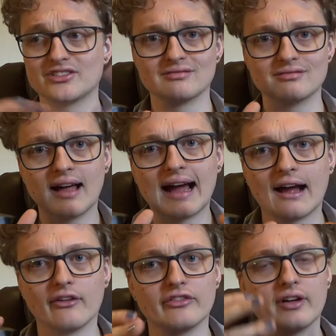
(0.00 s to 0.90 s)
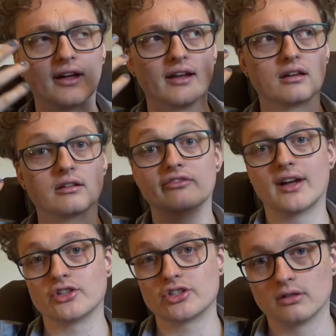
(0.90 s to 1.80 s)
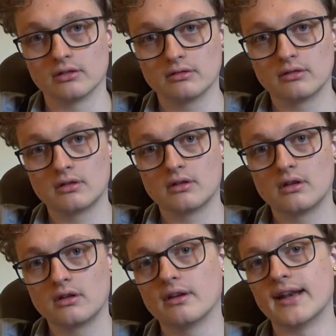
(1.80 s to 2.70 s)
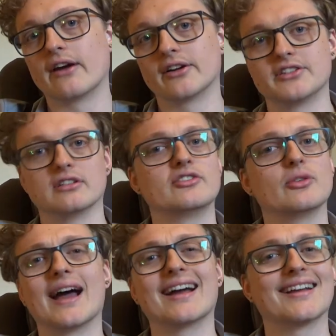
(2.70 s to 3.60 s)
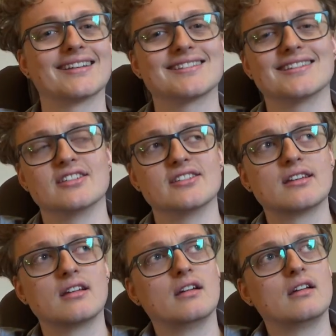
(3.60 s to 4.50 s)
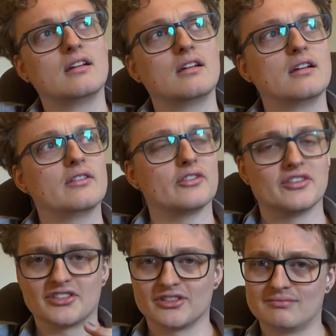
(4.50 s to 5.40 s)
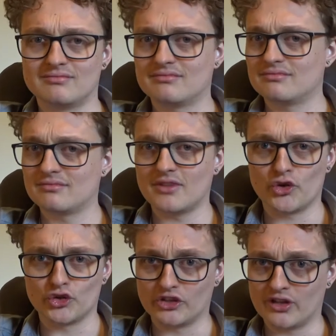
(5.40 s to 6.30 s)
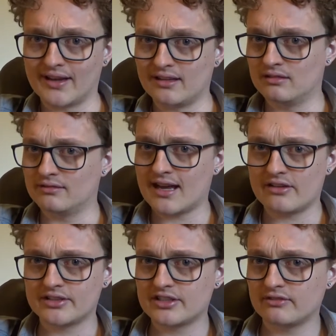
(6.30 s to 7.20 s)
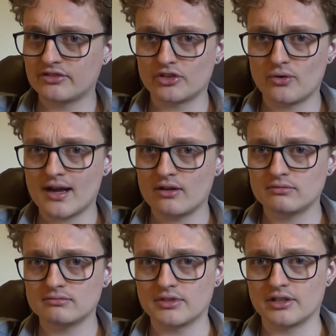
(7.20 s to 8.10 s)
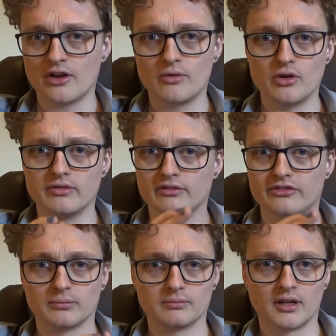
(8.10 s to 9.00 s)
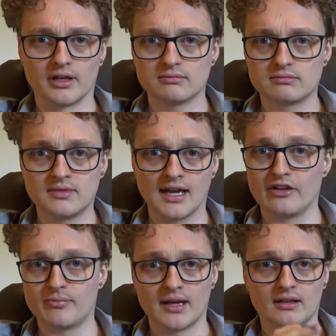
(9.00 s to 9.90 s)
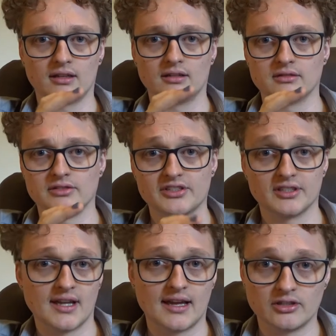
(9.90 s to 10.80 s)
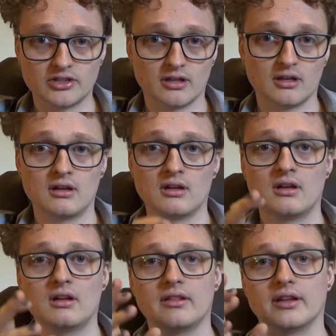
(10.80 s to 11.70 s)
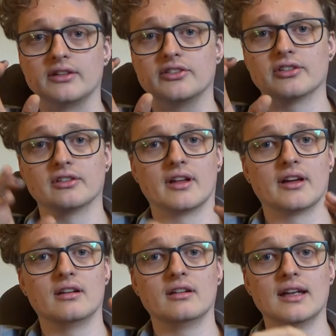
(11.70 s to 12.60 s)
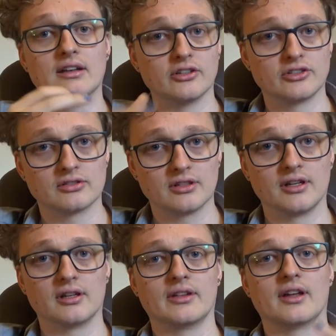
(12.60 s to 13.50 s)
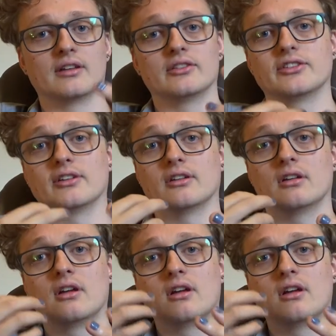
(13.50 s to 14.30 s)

doesn't have a conventional narrative to it. I guess there is a underlying narrative throughout, you know, moving from like cave paintings to nature and into like industry, then into